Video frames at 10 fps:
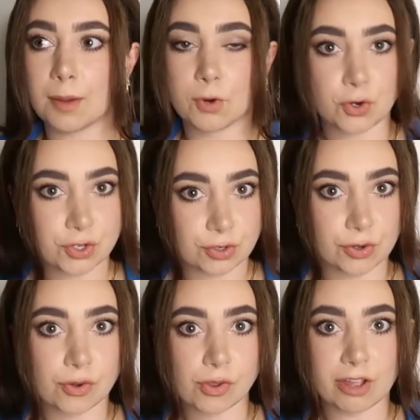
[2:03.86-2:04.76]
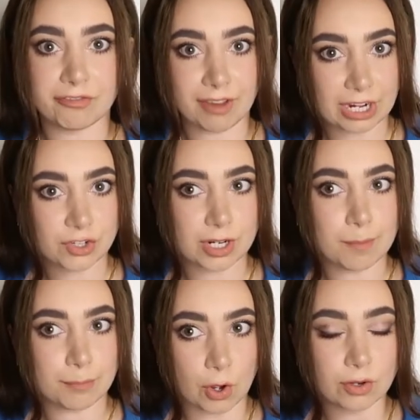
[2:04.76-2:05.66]
emotional,
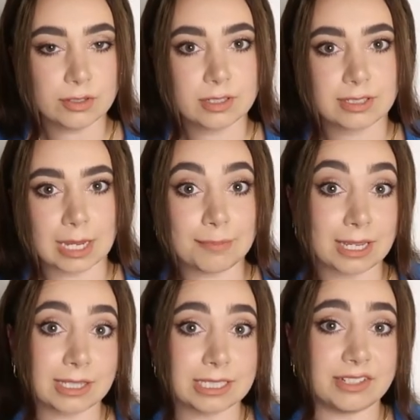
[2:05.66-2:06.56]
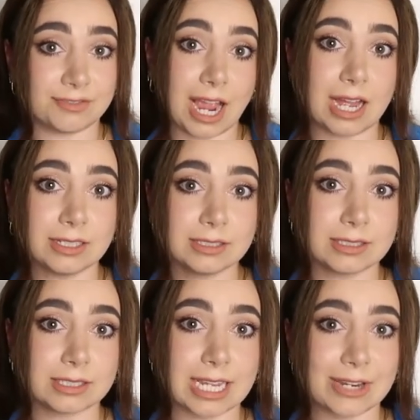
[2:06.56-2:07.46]
affectionate bond typically
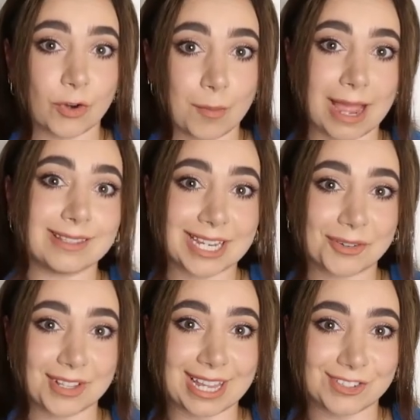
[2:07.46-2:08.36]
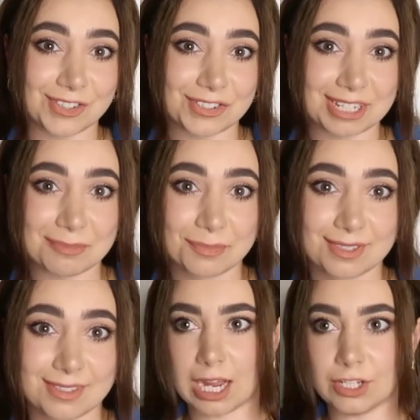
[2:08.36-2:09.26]
found in romantic
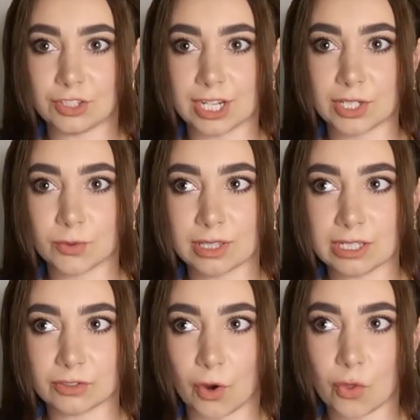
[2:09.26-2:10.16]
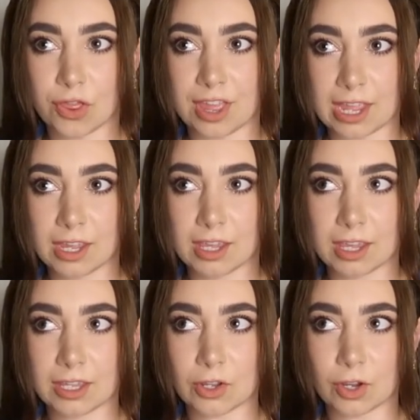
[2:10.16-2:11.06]
relationships. I genuinely don't think
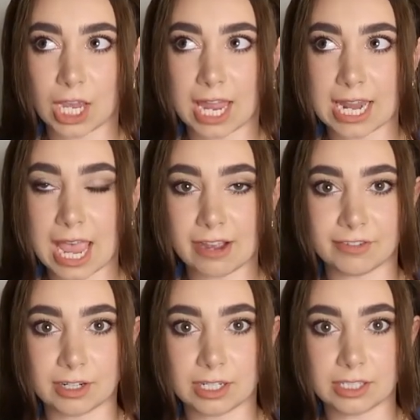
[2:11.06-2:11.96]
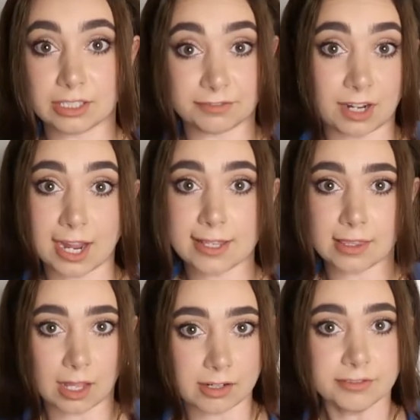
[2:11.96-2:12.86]
you can ever
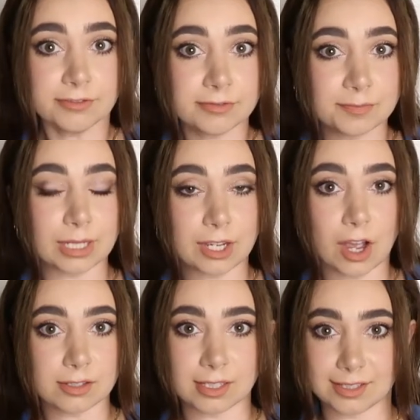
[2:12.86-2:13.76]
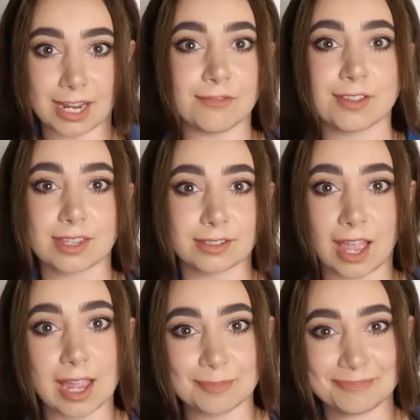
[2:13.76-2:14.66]
define love because it's never the
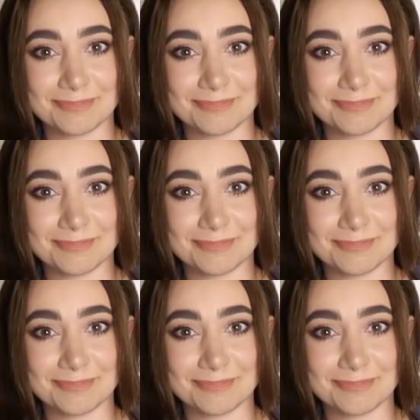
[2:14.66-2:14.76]
same.